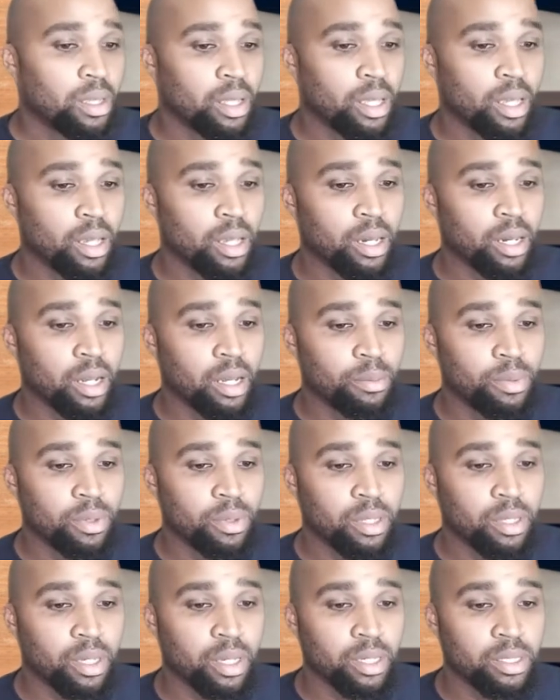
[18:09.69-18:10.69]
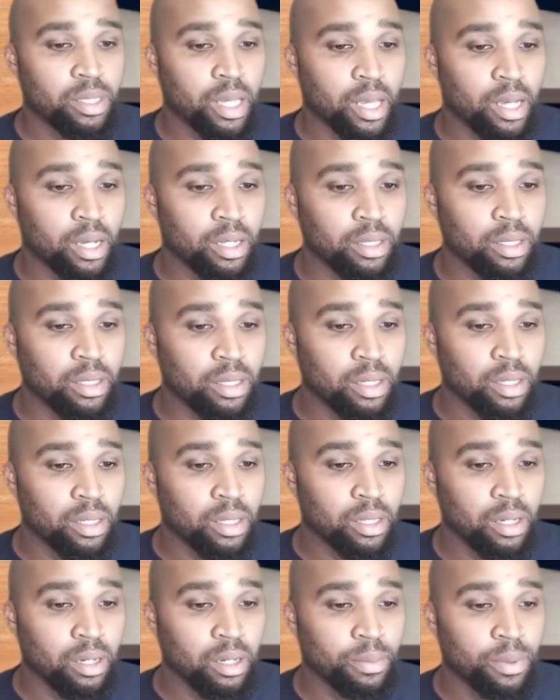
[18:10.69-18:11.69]
And I'll put the exact link
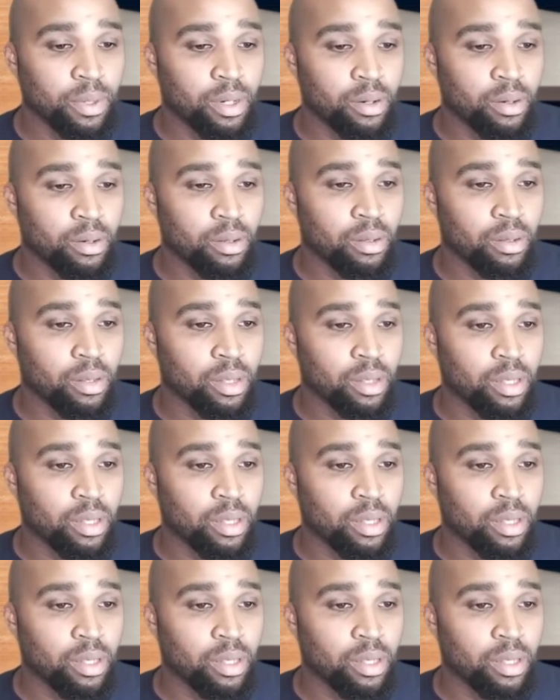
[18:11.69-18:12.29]
up here